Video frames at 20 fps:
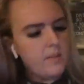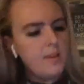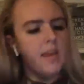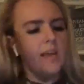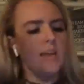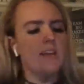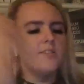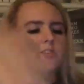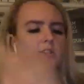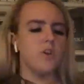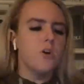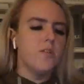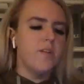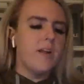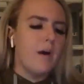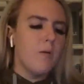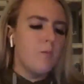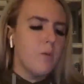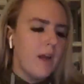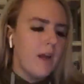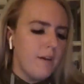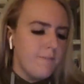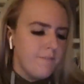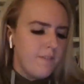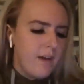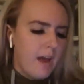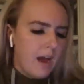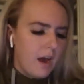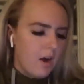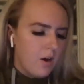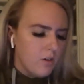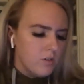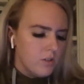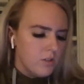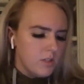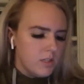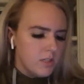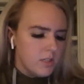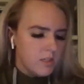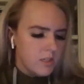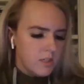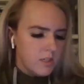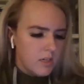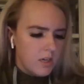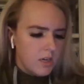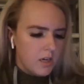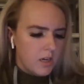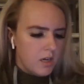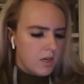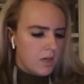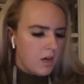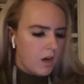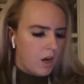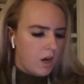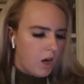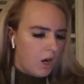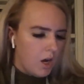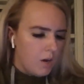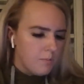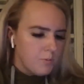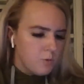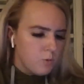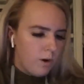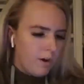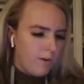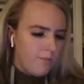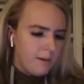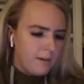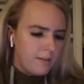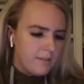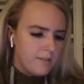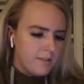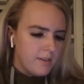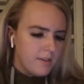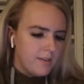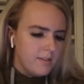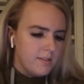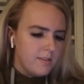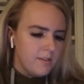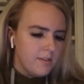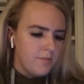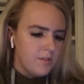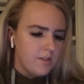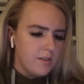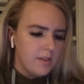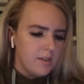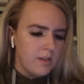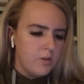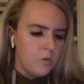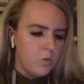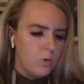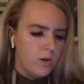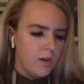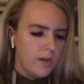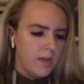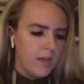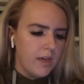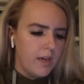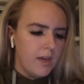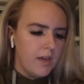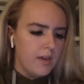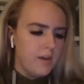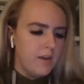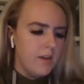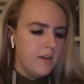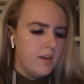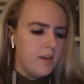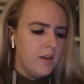And so now what I found, 12 best cities to visit in Oregon.